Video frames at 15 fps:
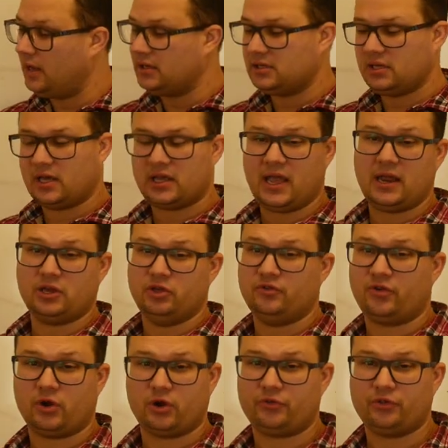and again,
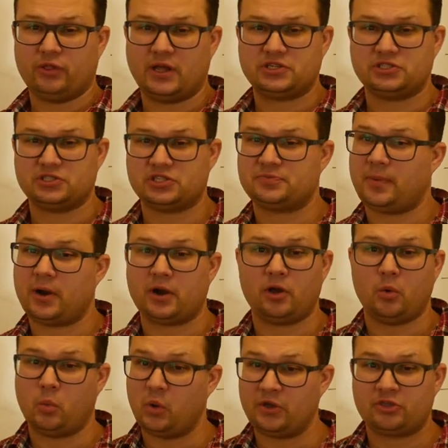you've heard the legends of
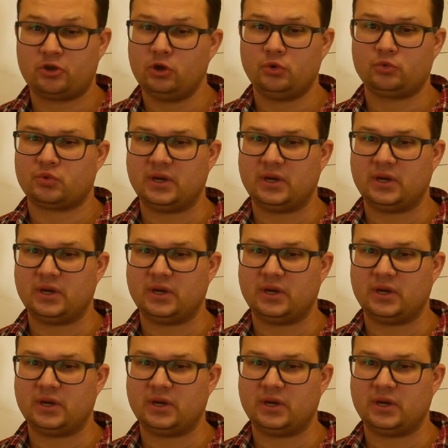Sparta with good